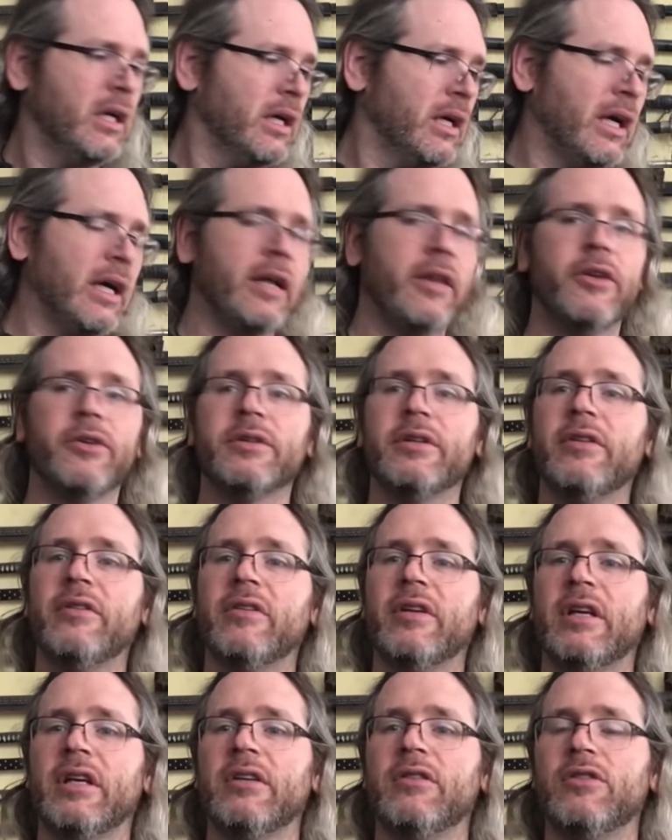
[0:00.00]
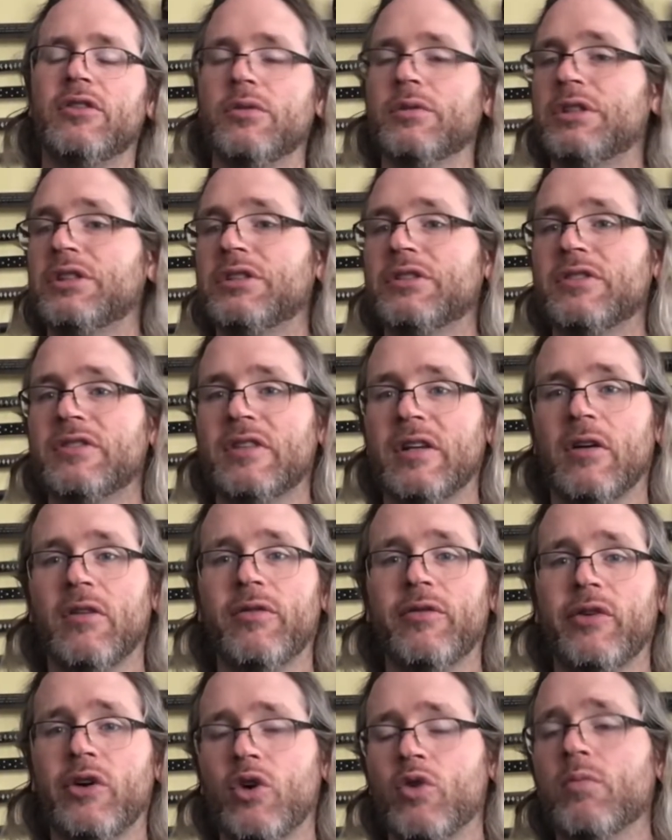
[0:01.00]
There is a
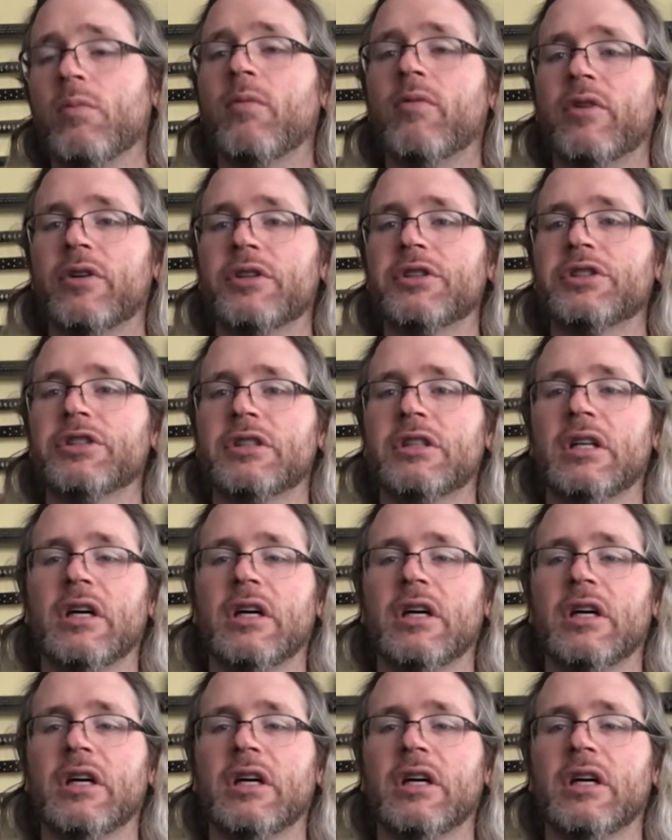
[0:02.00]
do-it-yourself home version